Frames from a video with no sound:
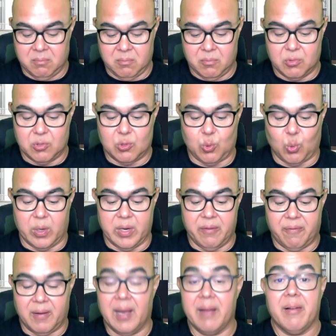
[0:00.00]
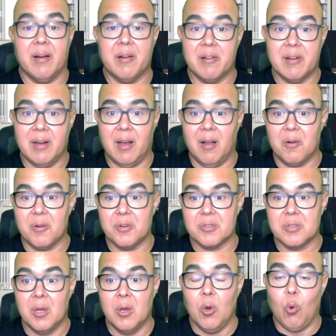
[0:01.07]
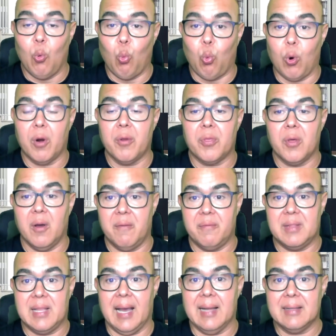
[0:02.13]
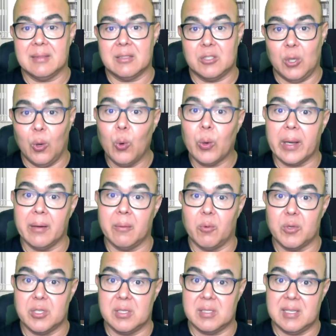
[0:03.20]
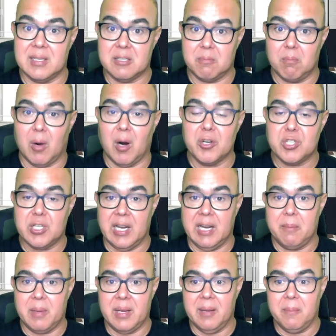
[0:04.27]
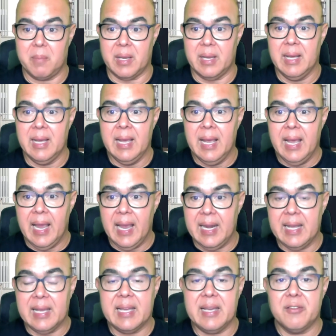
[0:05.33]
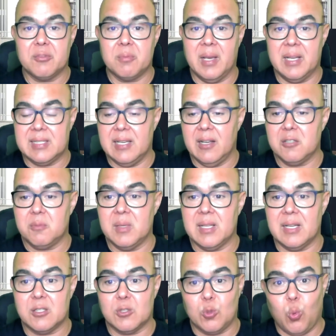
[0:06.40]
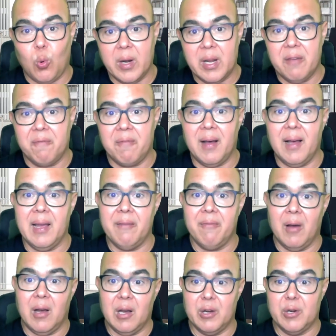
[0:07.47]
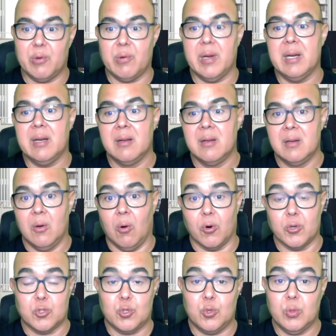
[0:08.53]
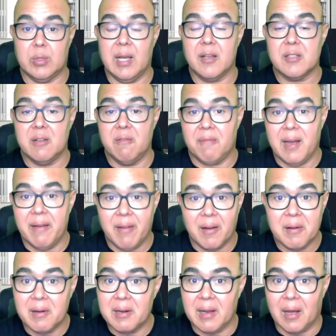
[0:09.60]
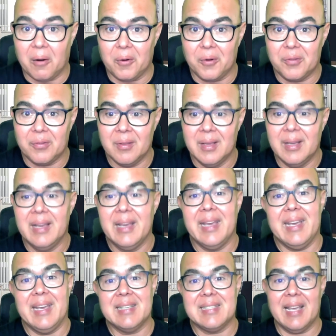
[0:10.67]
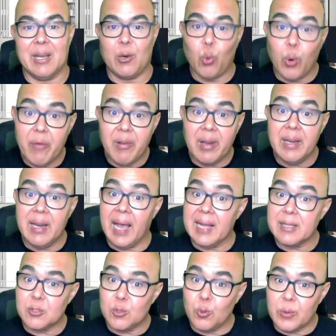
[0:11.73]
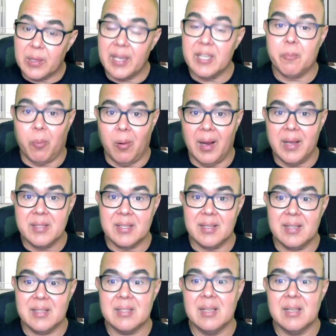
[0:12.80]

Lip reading: $2,500 worth of that token, which is the Smart Chain BNB. And it tells me that $2,500 or $2,500 is equivalent at today's prices